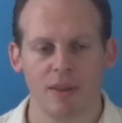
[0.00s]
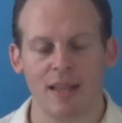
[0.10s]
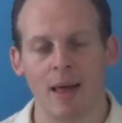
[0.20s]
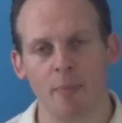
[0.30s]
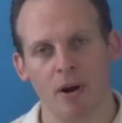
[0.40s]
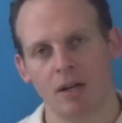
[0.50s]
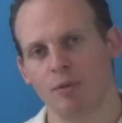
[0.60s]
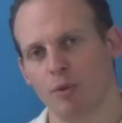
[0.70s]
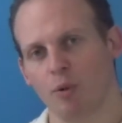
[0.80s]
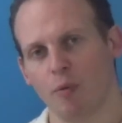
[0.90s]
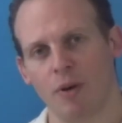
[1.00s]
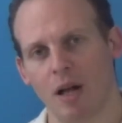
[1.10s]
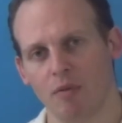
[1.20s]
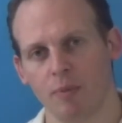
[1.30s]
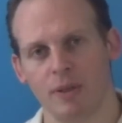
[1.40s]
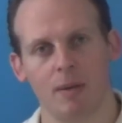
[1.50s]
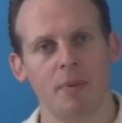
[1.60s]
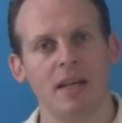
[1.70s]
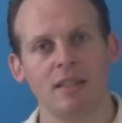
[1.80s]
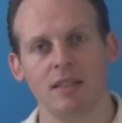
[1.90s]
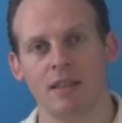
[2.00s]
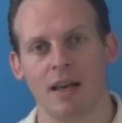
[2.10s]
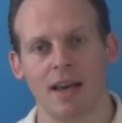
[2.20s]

that part of your profile will be amazing.